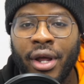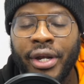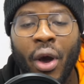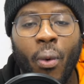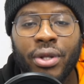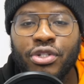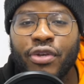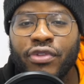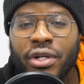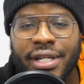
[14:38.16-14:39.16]
Now, once
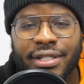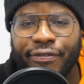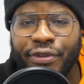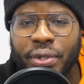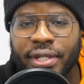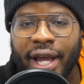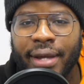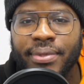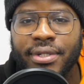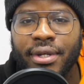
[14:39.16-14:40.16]
you've done this a few
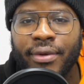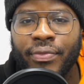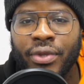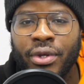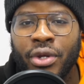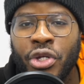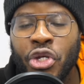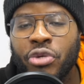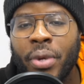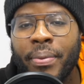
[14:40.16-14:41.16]
times, you
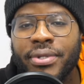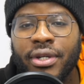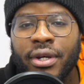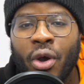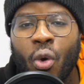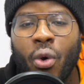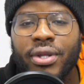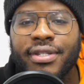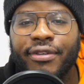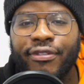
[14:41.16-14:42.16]
should be able to
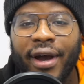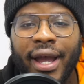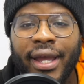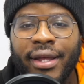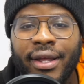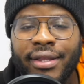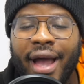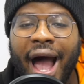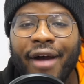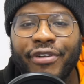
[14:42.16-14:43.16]
quantify the
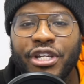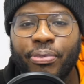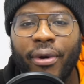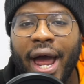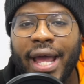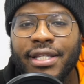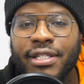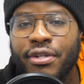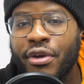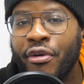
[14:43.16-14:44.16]
average
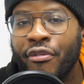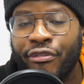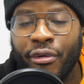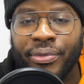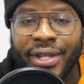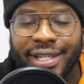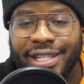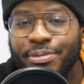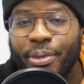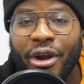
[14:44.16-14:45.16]
price from this
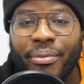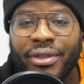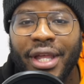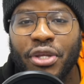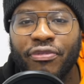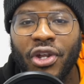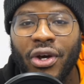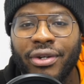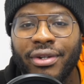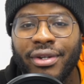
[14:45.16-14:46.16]
experiment that you've done.